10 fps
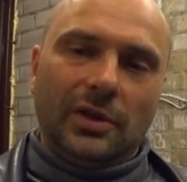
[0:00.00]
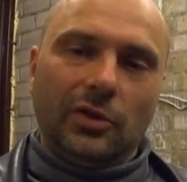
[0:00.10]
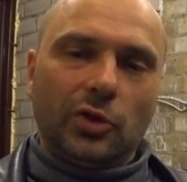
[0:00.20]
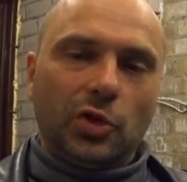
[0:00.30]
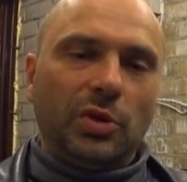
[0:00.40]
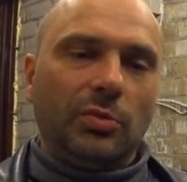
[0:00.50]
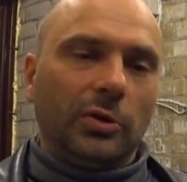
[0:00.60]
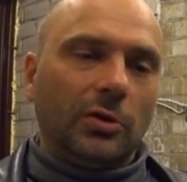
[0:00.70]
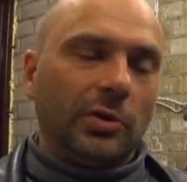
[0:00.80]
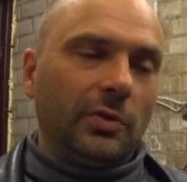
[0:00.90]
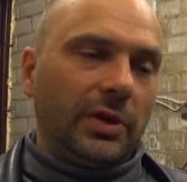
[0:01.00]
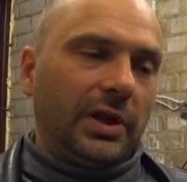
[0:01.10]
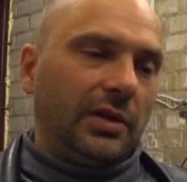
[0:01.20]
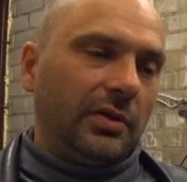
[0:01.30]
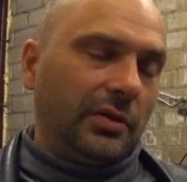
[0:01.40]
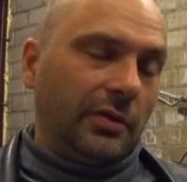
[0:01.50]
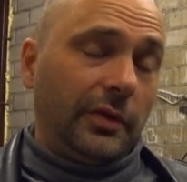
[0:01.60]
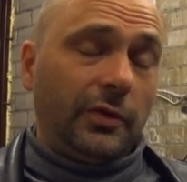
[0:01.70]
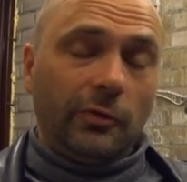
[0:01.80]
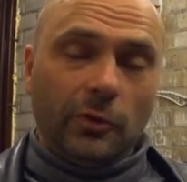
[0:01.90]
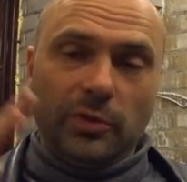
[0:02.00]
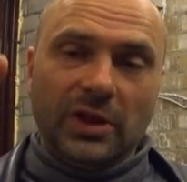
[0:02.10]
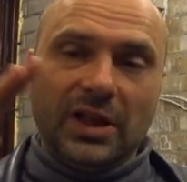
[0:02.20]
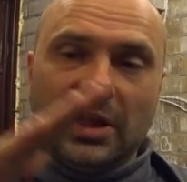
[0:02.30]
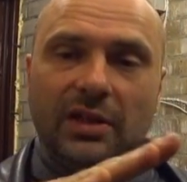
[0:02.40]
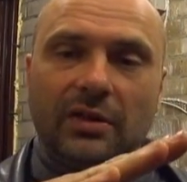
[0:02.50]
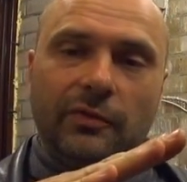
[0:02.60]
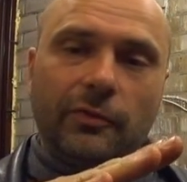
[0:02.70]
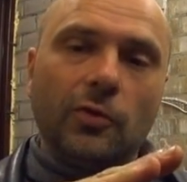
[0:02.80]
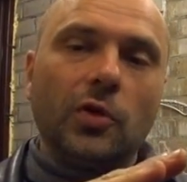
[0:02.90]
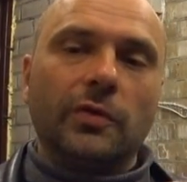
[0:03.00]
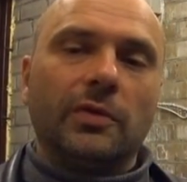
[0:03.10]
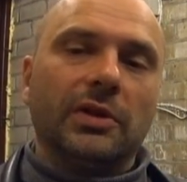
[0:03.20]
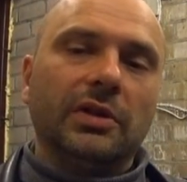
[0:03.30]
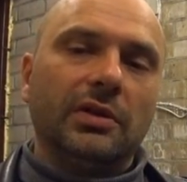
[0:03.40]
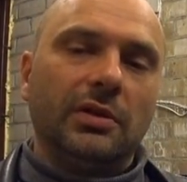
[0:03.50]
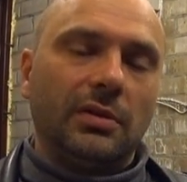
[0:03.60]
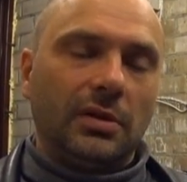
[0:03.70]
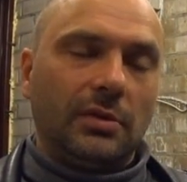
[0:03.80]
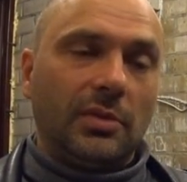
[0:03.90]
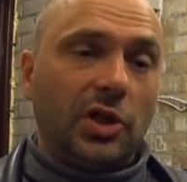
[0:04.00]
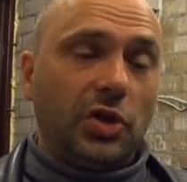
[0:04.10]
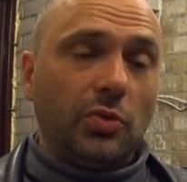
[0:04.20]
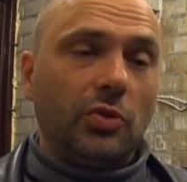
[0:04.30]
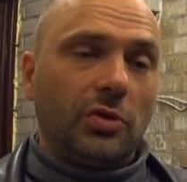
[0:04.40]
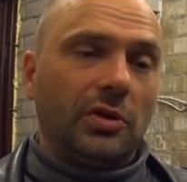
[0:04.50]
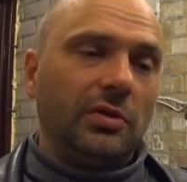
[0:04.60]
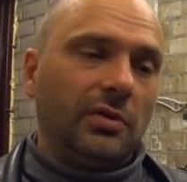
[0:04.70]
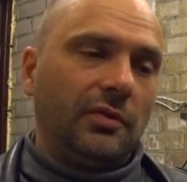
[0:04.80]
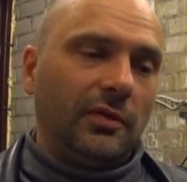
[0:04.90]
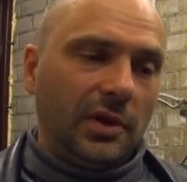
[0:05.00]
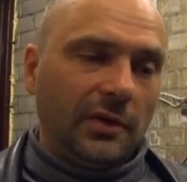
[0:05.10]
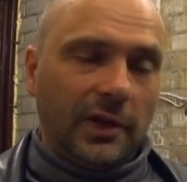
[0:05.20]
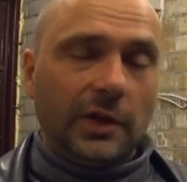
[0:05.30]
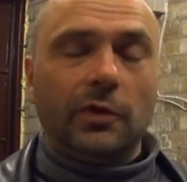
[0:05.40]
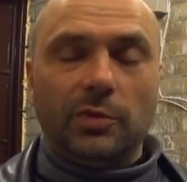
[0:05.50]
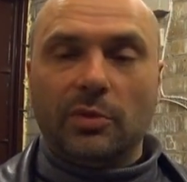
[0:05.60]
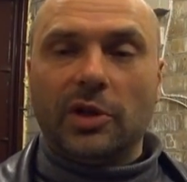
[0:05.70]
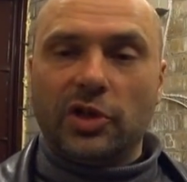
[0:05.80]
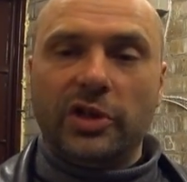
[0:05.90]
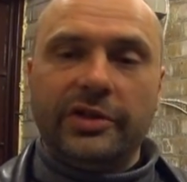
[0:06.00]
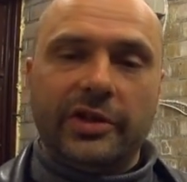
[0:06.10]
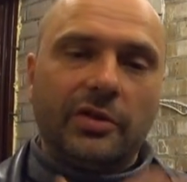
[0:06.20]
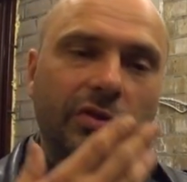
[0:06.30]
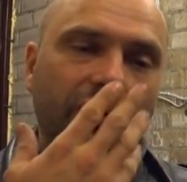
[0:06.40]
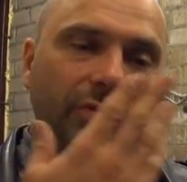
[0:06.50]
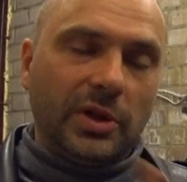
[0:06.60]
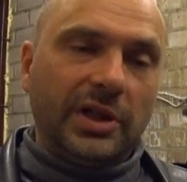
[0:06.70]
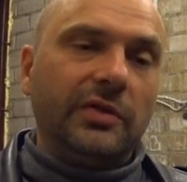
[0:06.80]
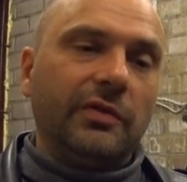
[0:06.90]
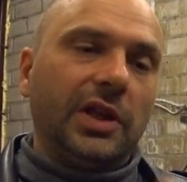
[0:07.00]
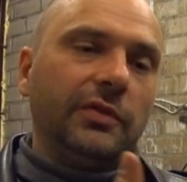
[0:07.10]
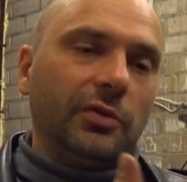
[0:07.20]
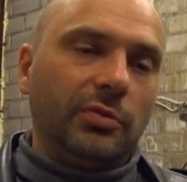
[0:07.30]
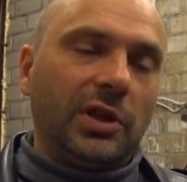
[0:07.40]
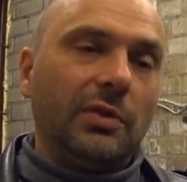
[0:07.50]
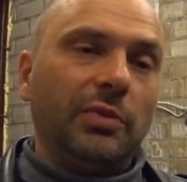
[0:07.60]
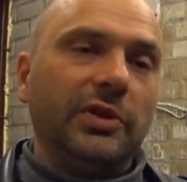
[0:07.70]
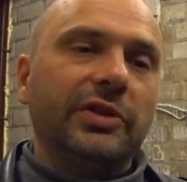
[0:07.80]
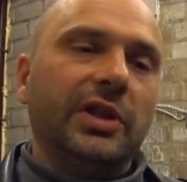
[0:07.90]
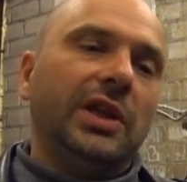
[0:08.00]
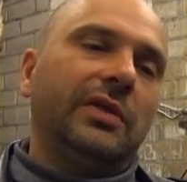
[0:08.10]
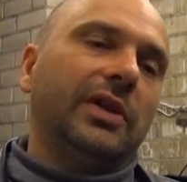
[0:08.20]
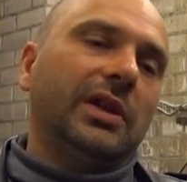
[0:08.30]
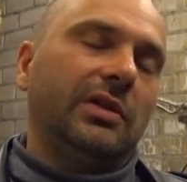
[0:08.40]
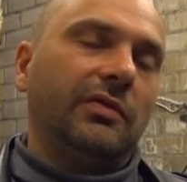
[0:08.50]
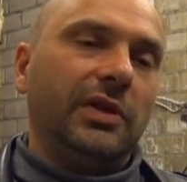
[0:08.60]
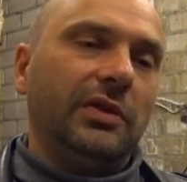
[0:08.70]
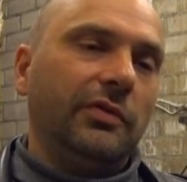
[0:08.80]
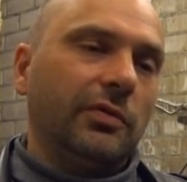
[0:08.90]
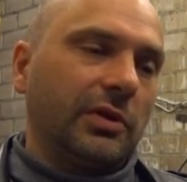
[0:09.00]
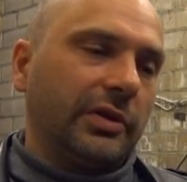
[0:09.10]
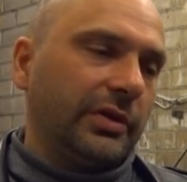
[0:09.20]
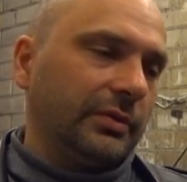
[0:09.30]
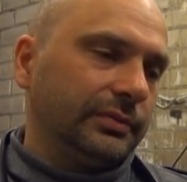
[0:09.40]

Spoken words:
not to be blown away. So if you would be leaning forward much more, that would be much easier because your body weight would compensate that wind force.